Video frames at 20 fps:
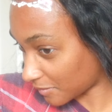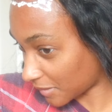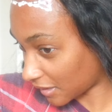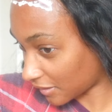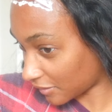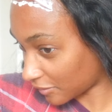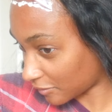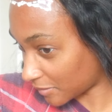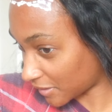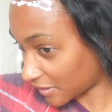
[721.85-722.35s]

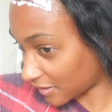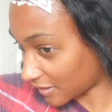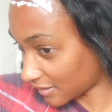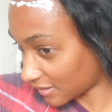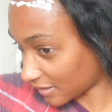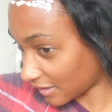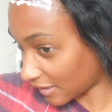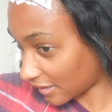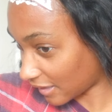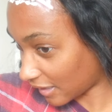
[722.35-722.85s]
matter because
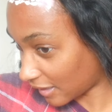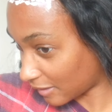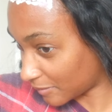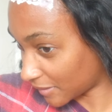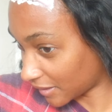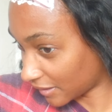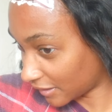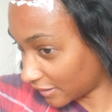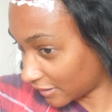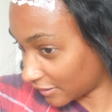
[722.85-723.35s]
like I'm
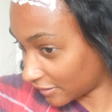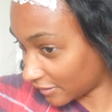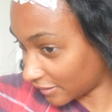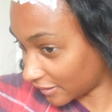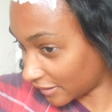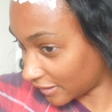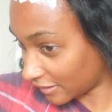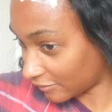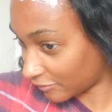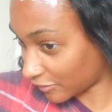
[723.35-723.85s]

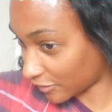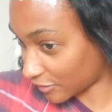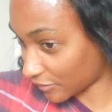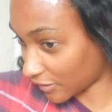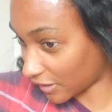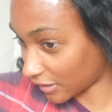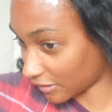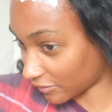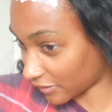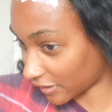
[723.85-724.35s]
literally, first of
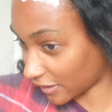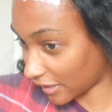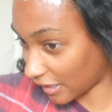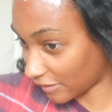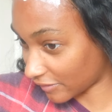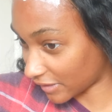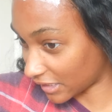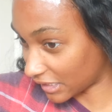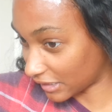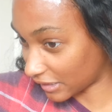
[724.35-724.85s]
all, I don't really
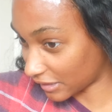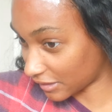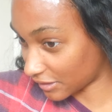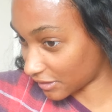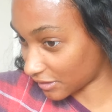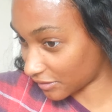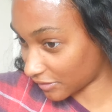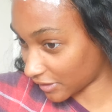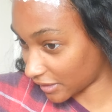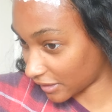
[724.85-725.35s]
have any
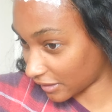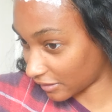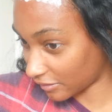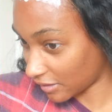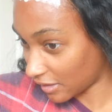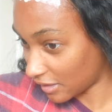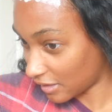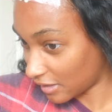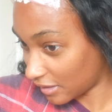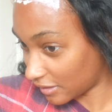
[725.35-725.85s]
edges right now.
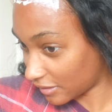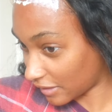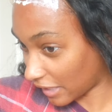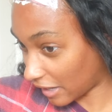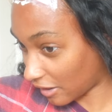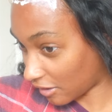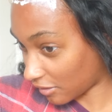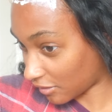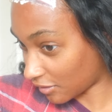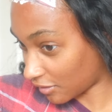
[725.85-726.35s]
They
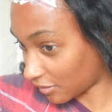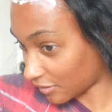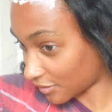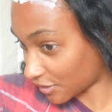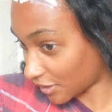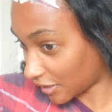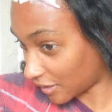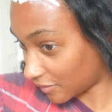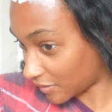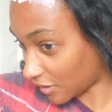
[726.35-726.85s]
are all
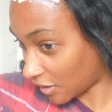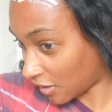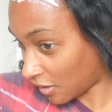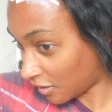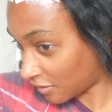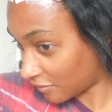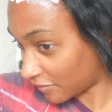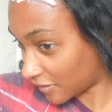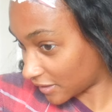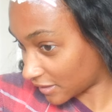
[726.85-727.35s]
shaved
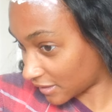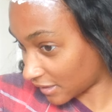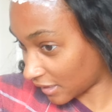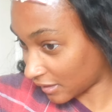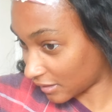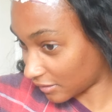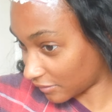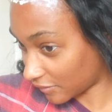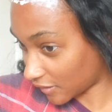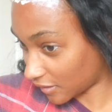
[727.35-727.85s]
off.
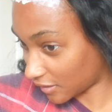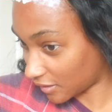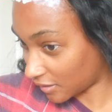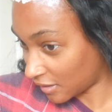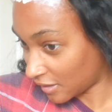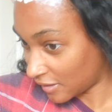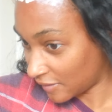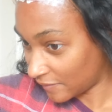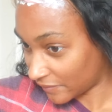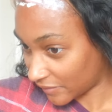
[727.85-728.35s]
Second of all,
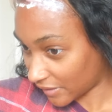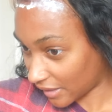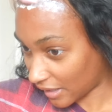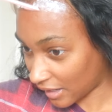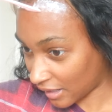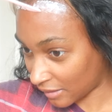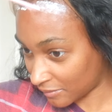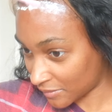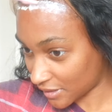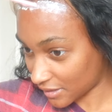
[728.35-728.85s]

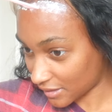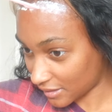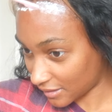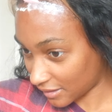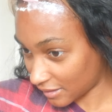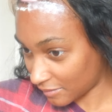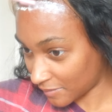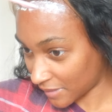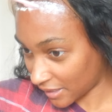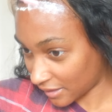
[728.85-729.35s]
I'm just gonna
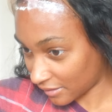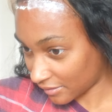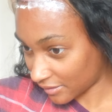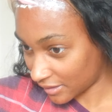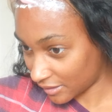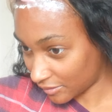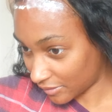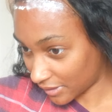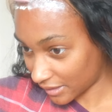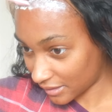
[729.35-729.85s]
cut my hair
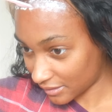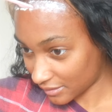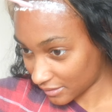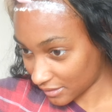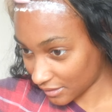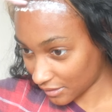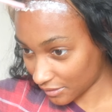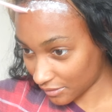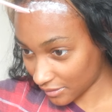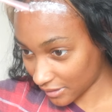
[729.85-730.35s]
anyway.
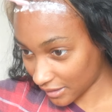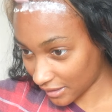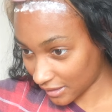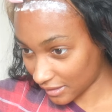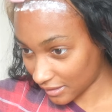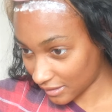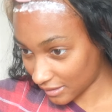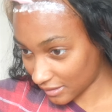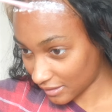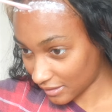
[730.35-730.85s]
So
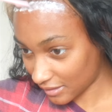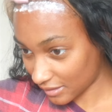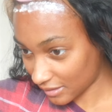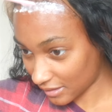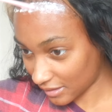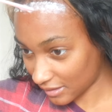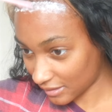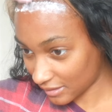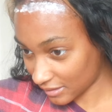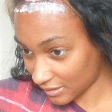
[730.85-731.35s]
like,
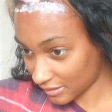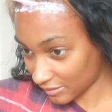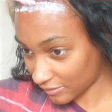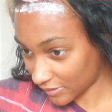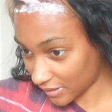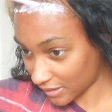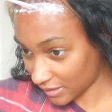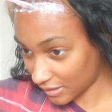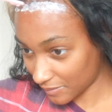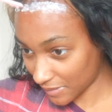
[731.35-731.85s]
it doesn't
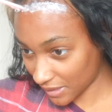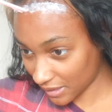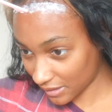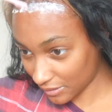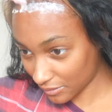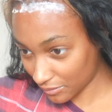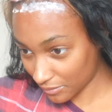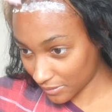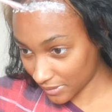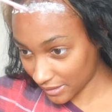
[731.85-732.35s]
really
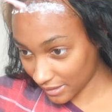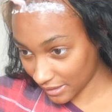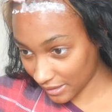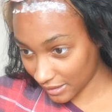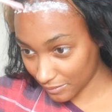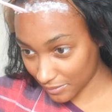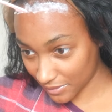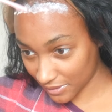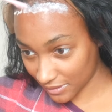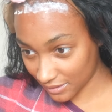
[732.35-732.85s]
matter what
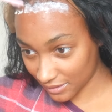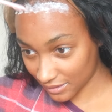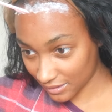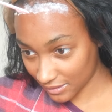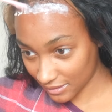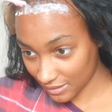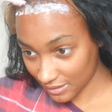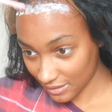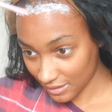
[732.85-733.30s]
happens,